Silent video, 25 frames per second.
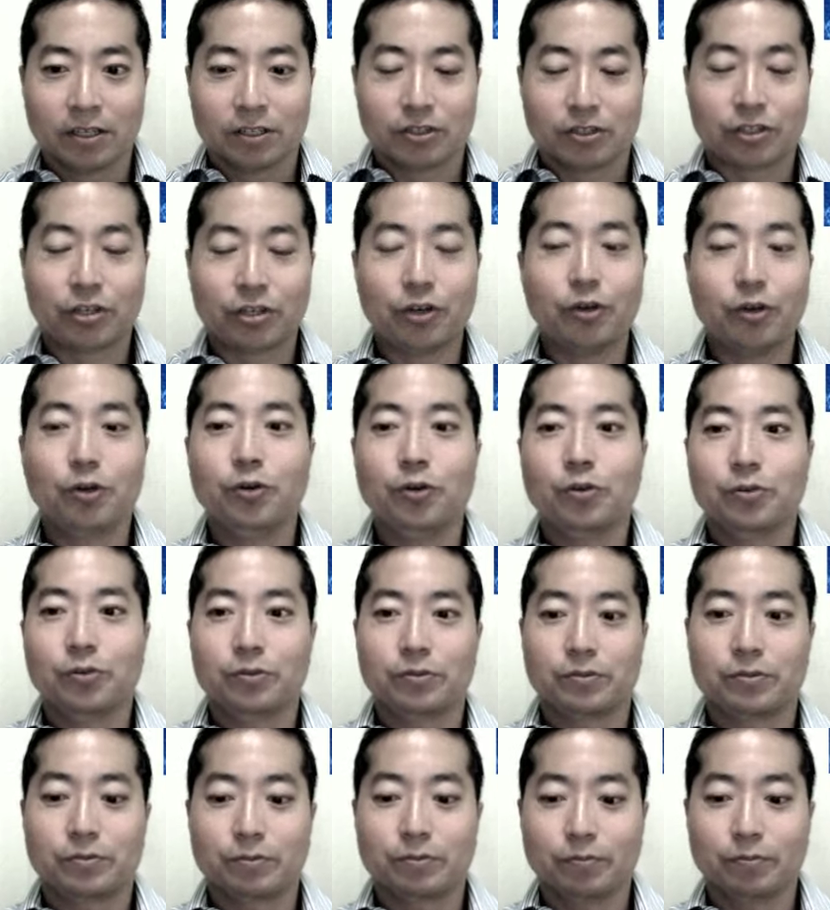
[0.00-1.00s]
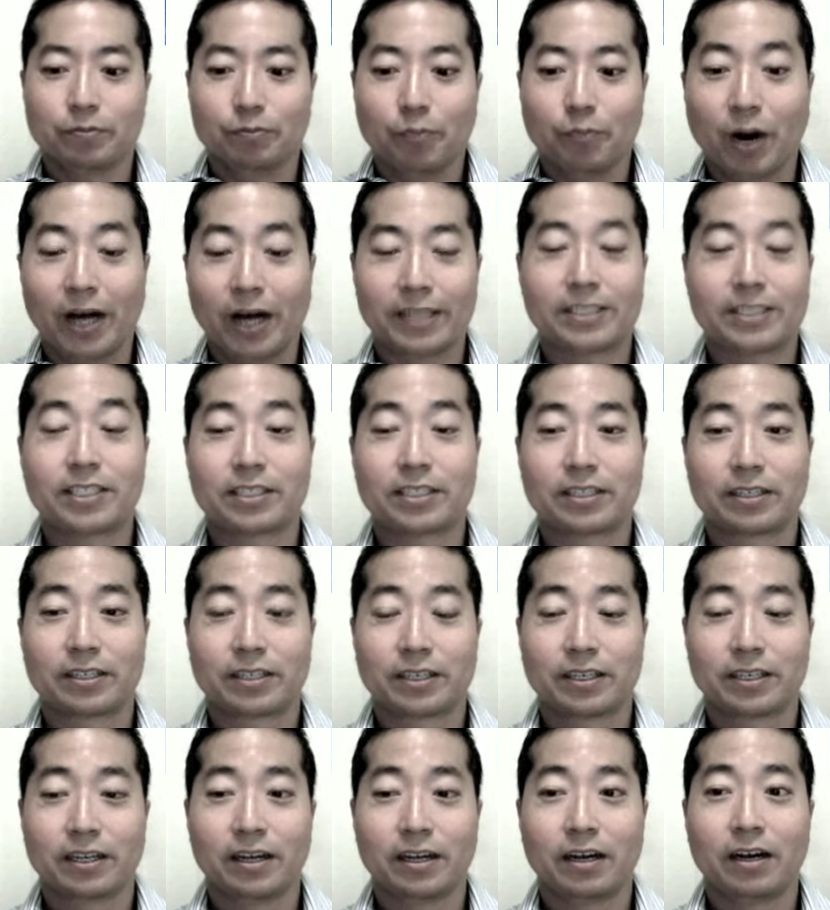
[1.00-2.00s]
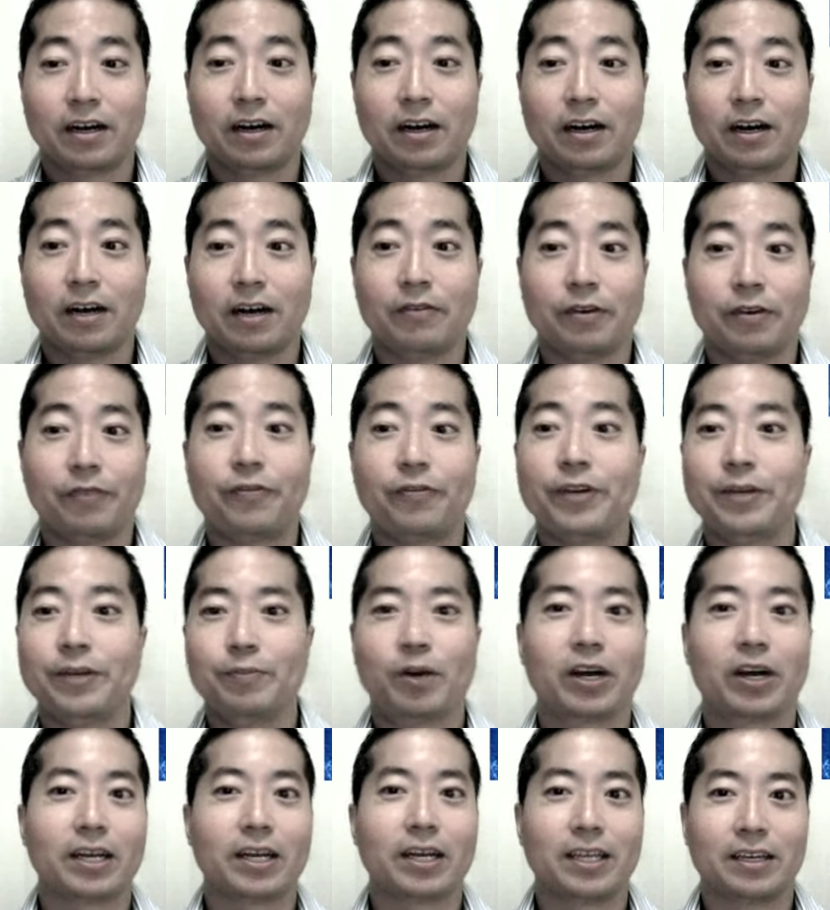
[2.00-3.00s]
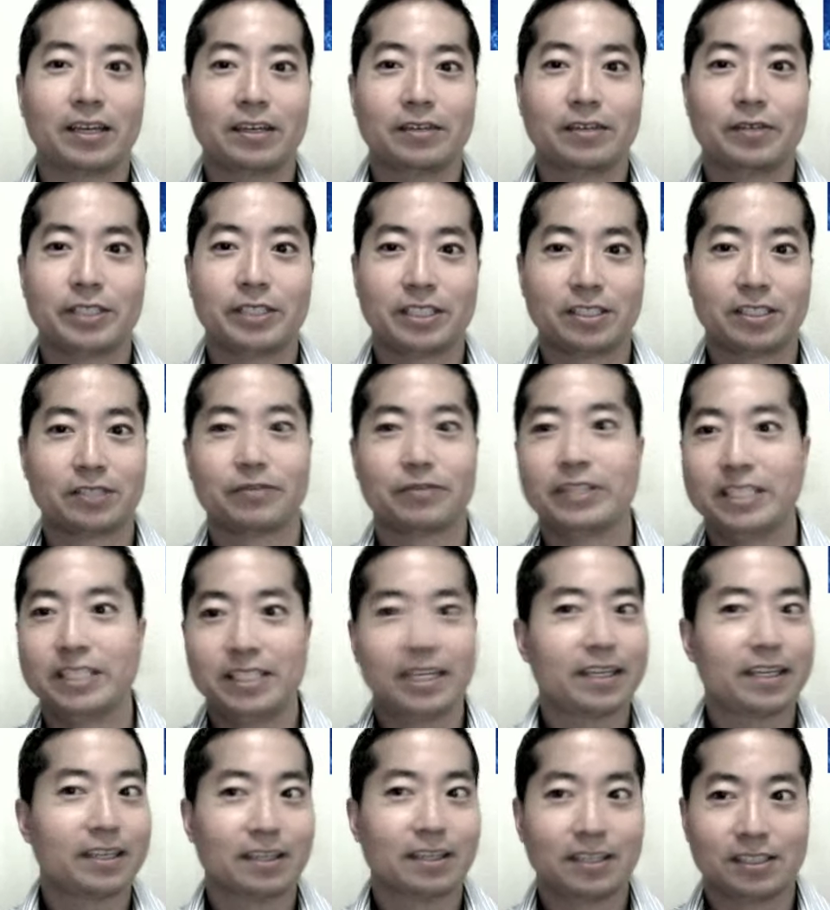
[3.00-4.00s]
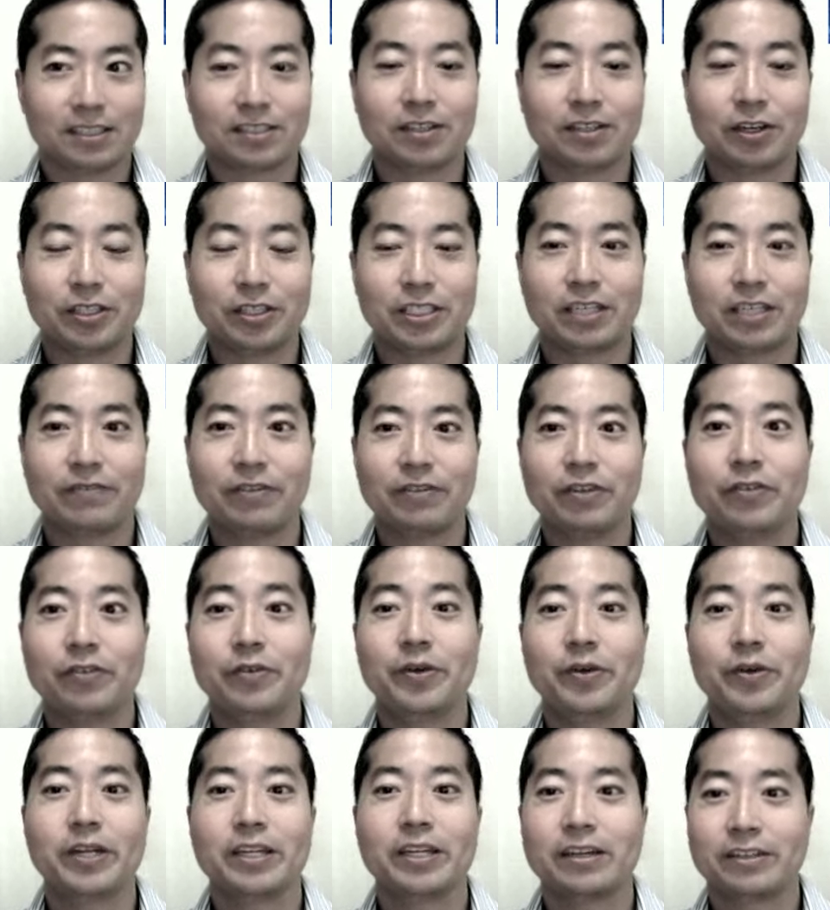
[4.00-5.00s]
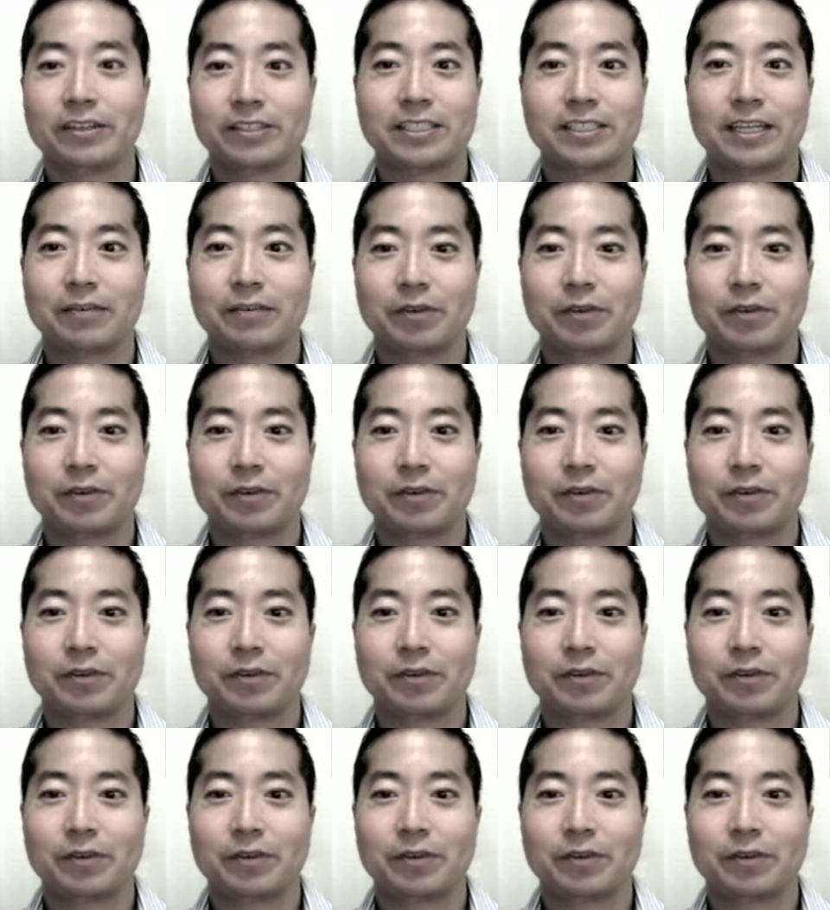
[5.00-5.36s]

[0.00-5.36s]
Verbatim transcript: too much of a free market, which is a ridiculous notion if you really understand